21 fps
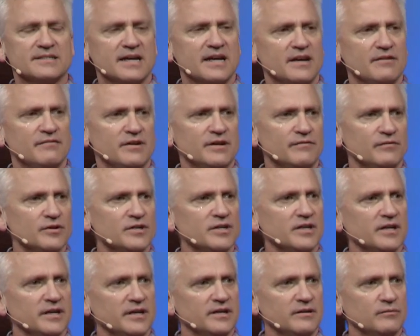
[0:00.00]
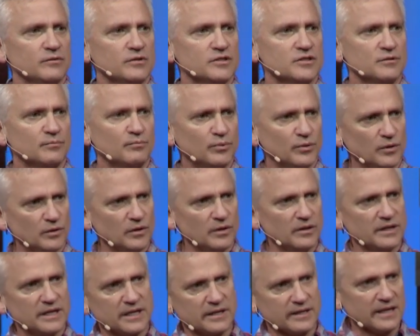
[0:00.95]
I have ever done was to pull
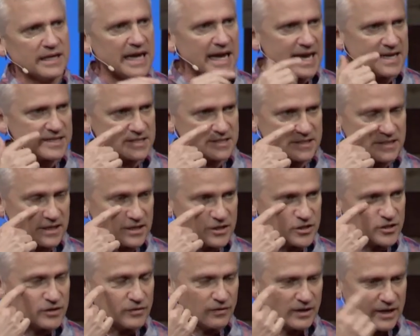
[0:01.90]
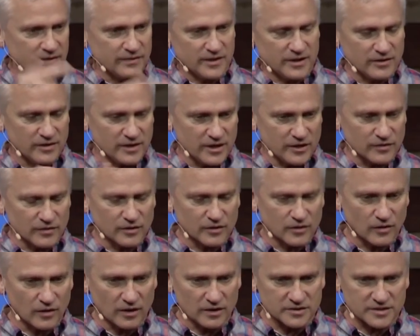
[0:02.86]
into the gas station right there near the
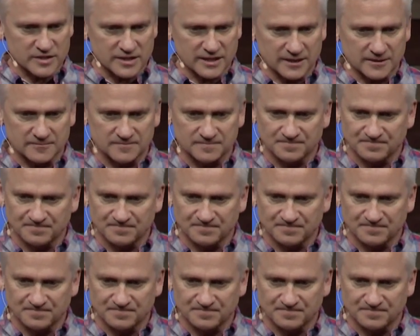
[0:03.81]
crossing